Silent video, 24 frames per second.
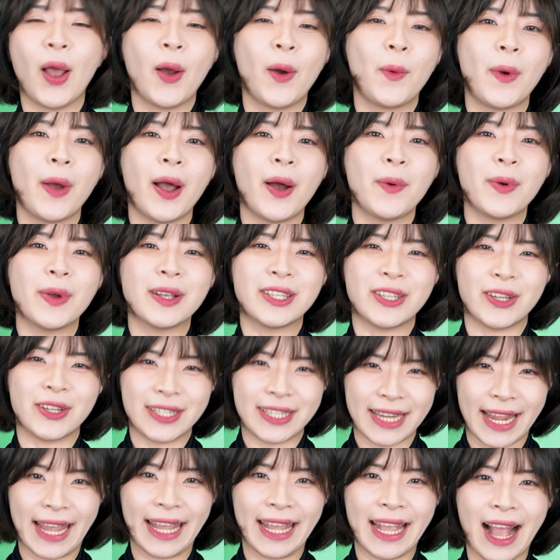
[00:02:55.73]
Well, what's our
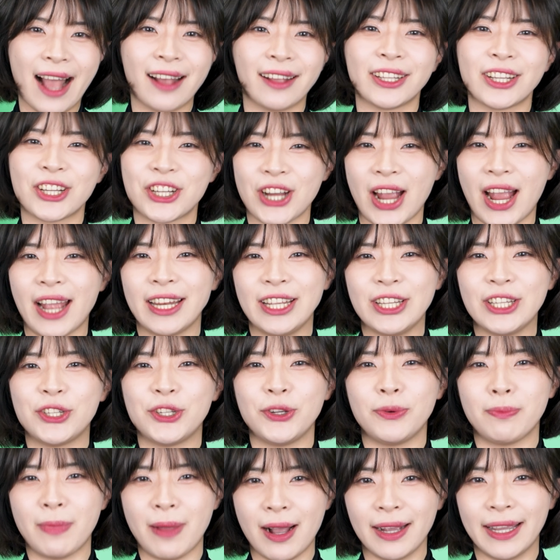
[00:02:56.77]
take on the Chinese
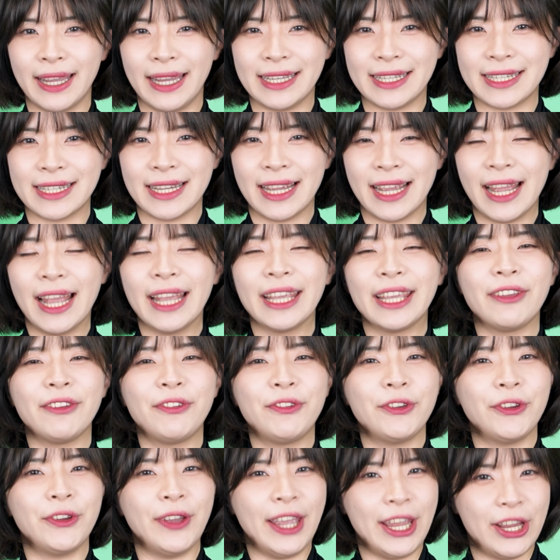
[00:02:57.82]
steel market? If
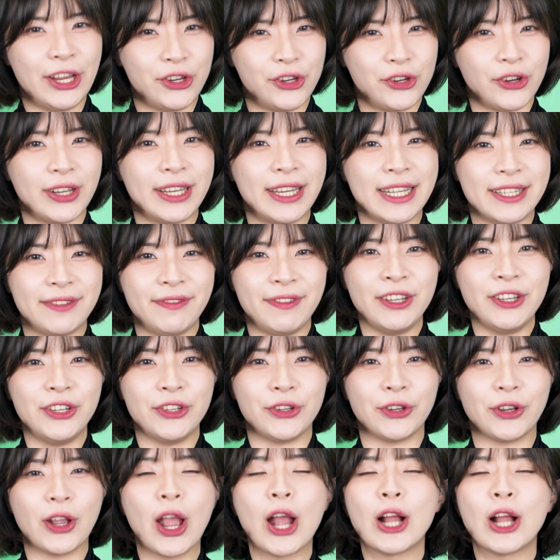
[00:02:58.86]
you enjoyed this video,